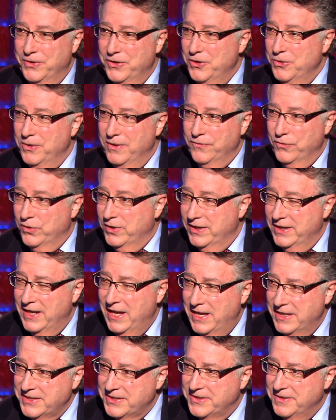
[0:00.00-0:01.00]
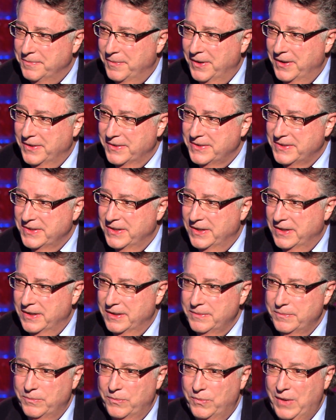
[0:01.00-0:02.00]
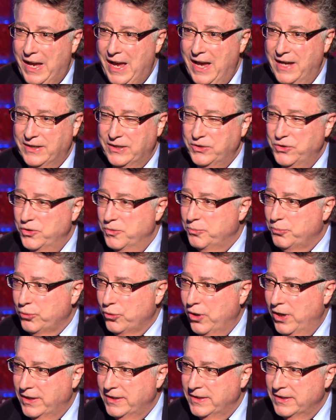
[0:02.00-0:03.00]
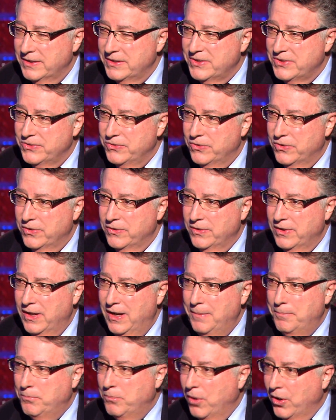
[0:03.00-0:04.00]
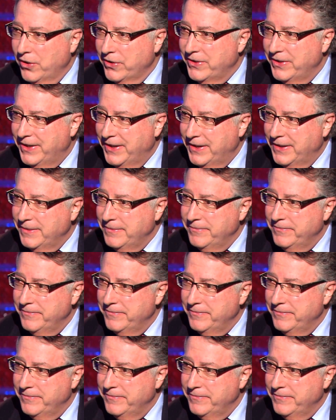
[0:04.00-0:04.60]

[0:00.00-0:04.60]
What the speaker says: Do you ever get asked about adding new products or marketing?